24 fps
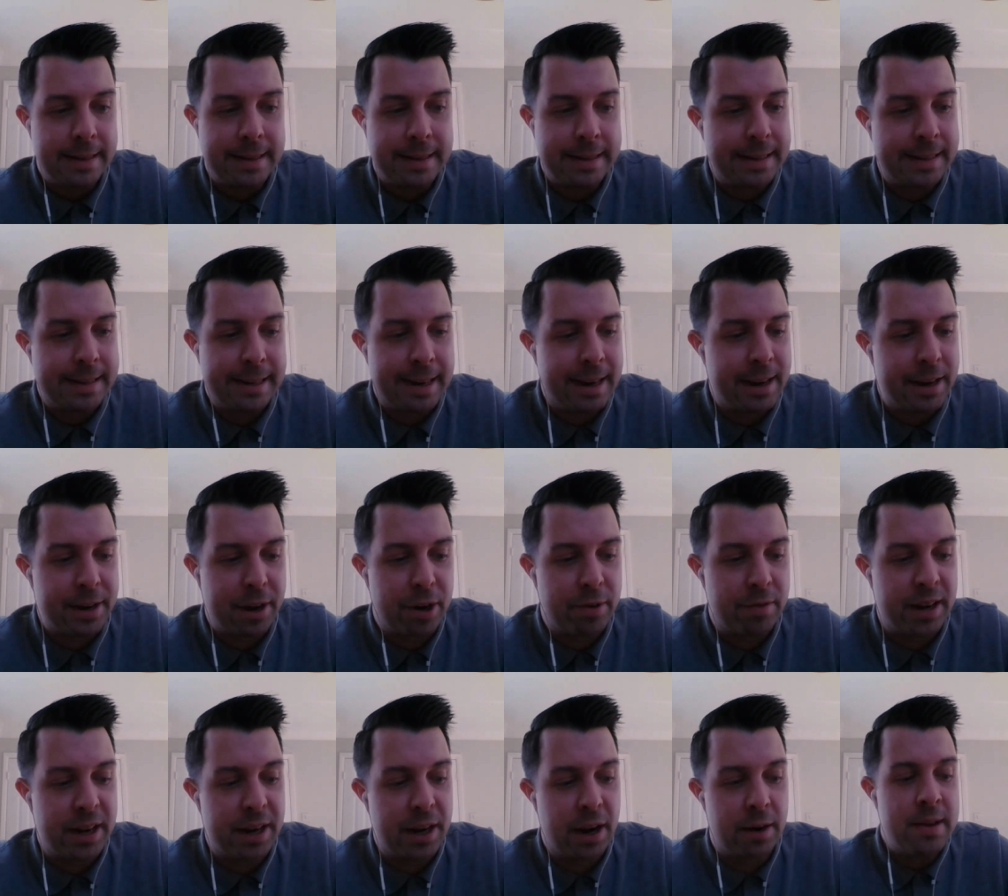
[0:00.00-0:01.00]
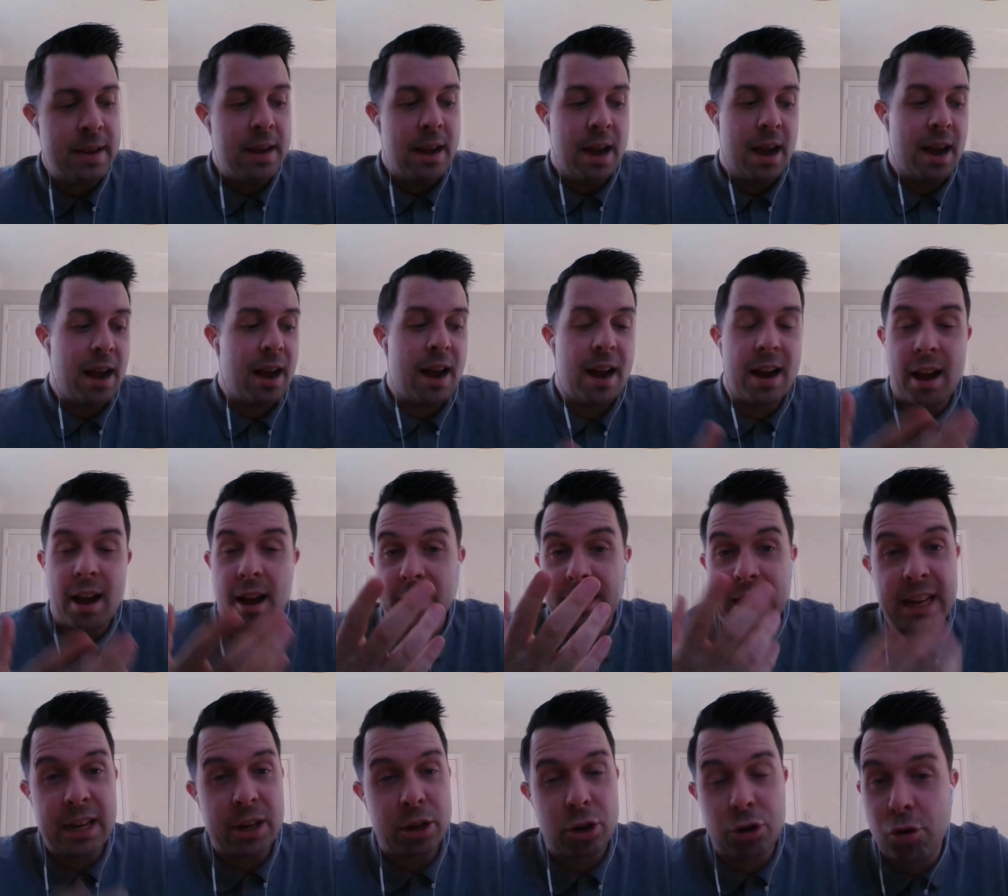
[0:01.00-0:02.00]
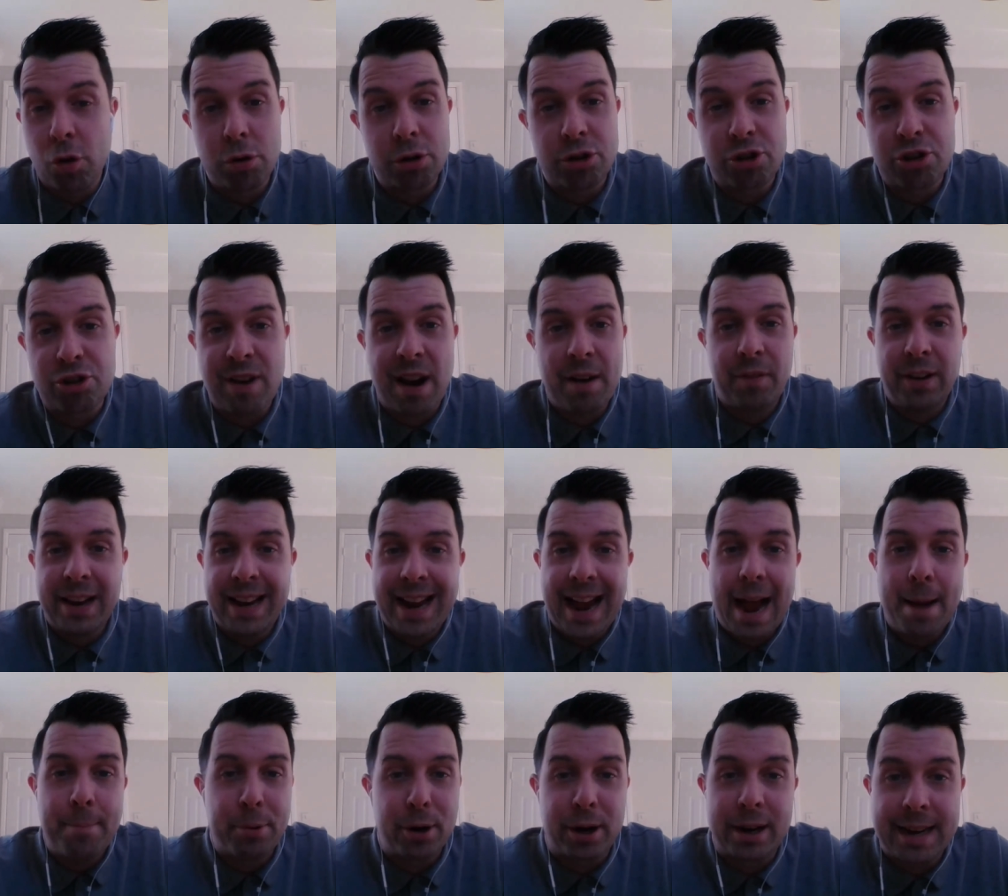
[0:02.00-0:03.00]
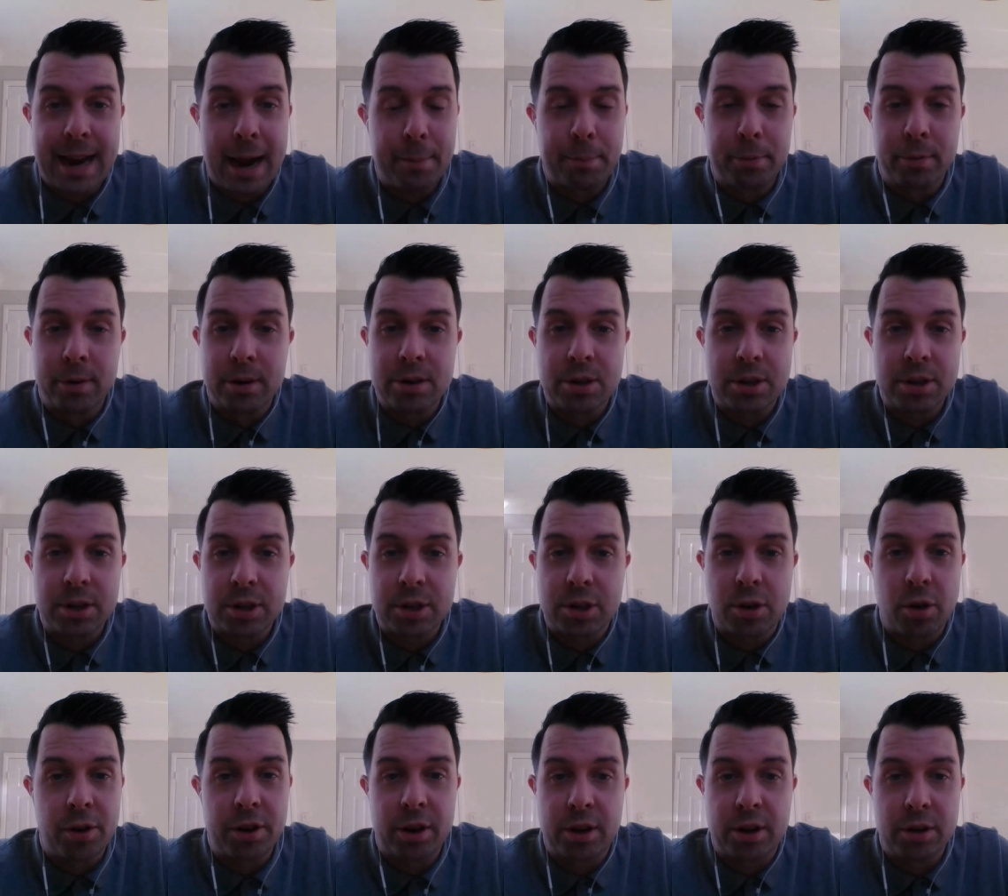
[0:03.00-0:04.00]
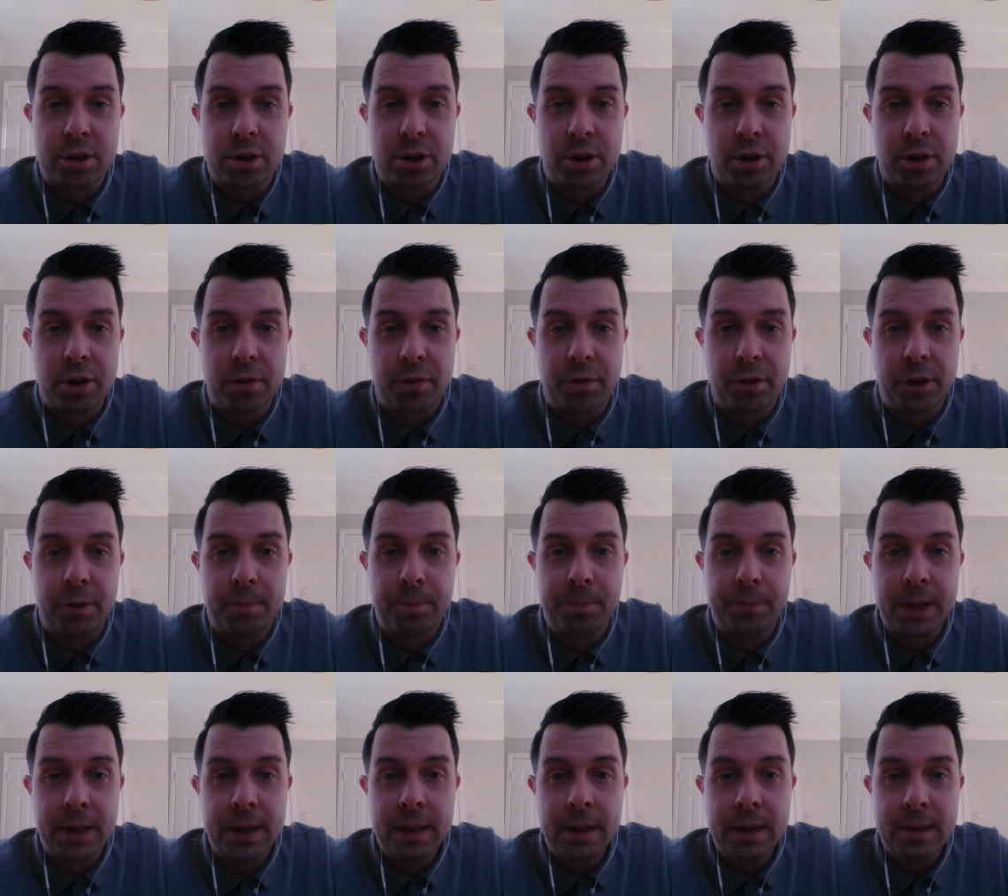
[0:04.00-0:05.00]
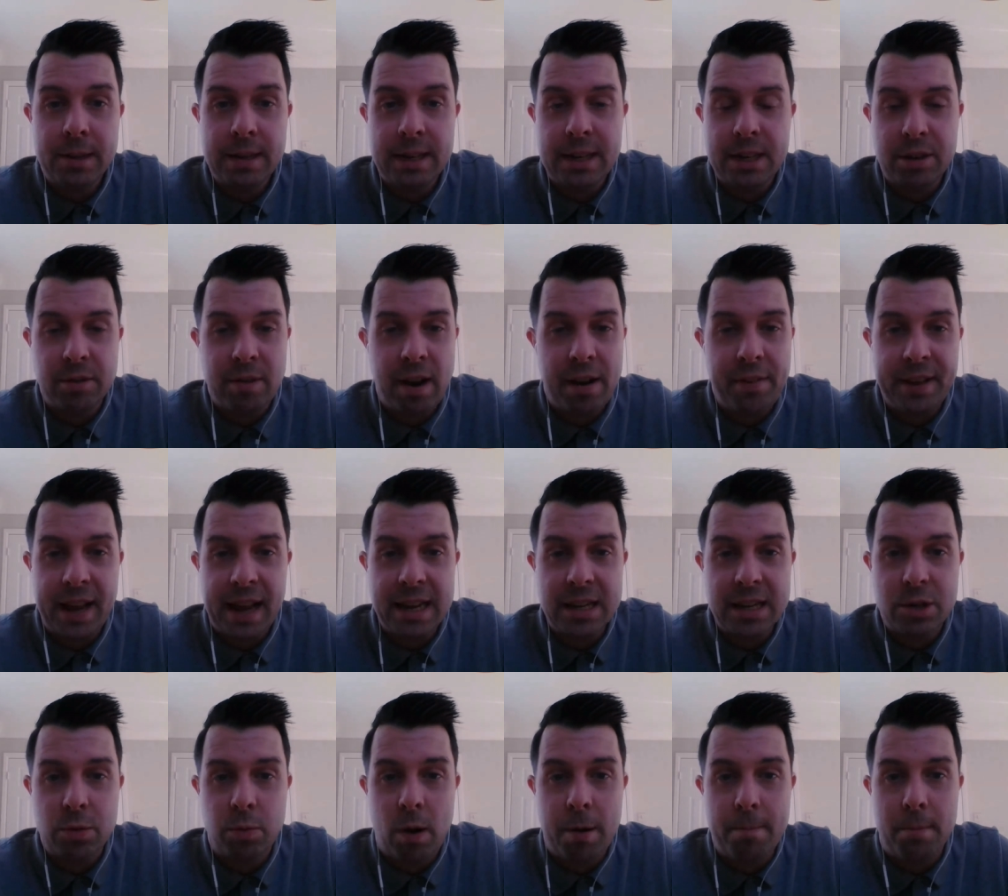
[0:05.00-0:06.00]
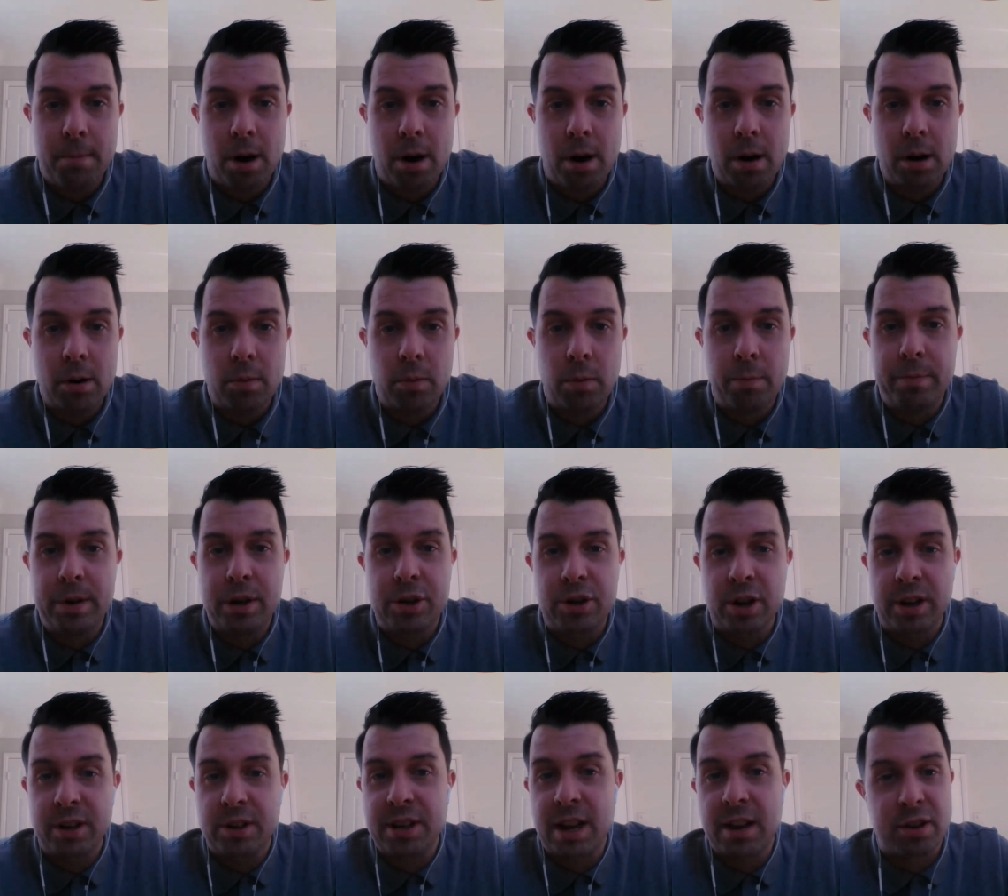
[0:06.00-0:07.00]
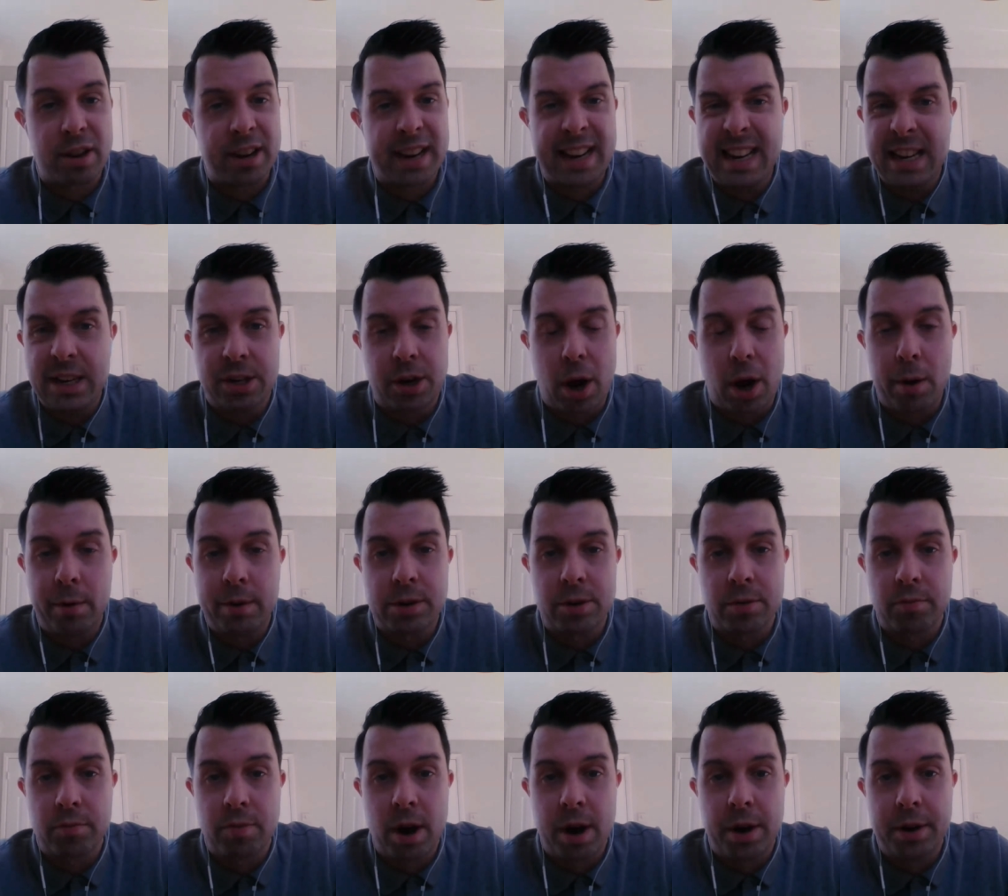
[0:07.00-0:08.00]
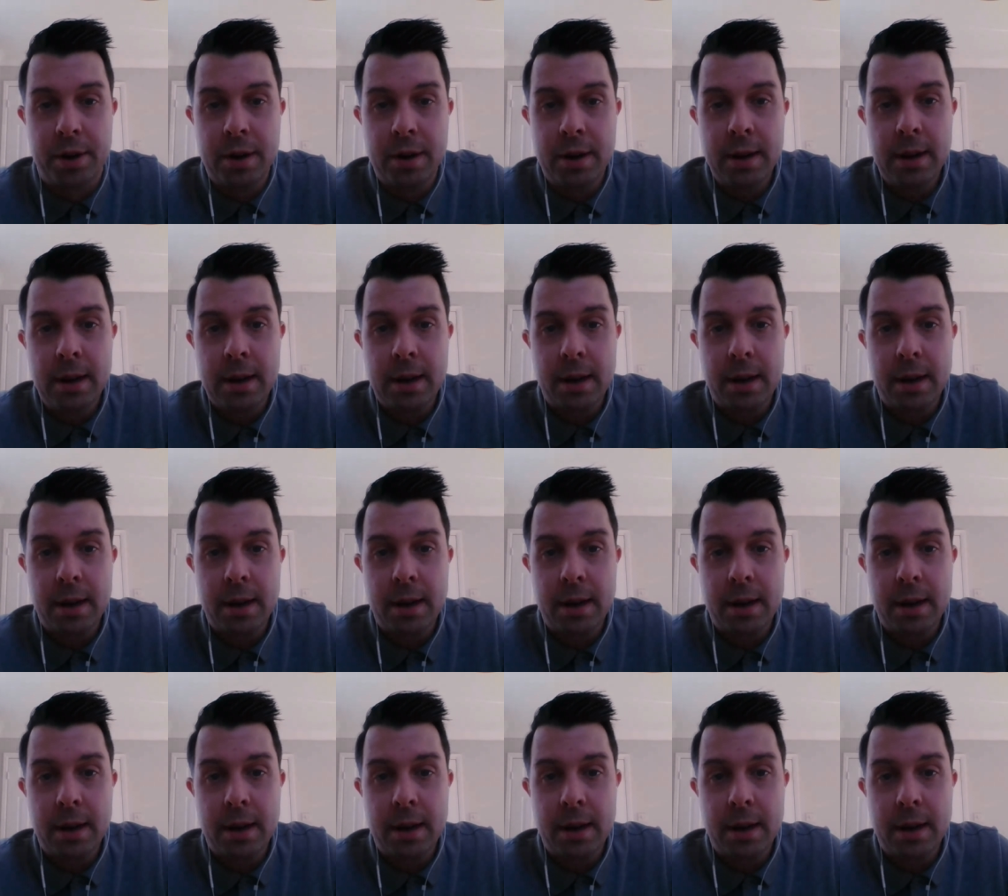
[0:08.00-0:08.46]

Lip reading: I don't really know. I think the strong travelling Abracadabra has got a good turn of foot. Sees around the 8-1 mark. Wouldn't be. It sounds like he's going to run.